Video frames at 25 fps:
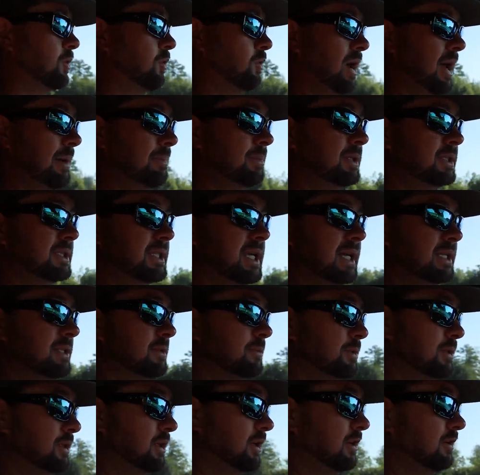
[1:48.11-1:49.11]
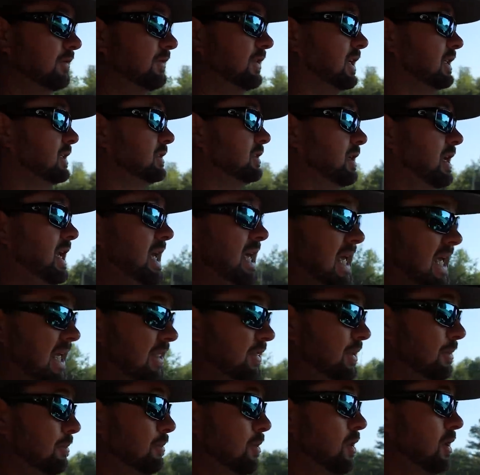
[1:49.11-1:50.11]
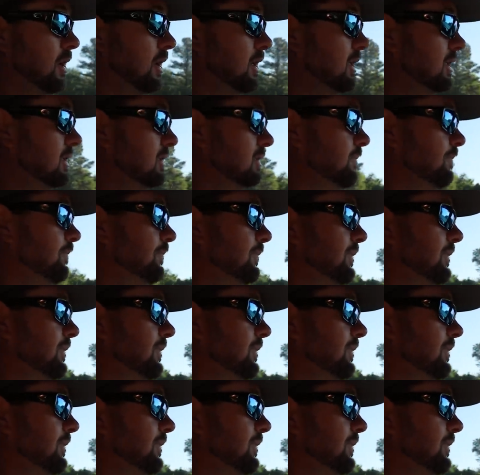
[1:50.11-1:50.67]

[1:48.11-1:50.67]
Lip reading: Rapala's got some stuff that's hitting the market.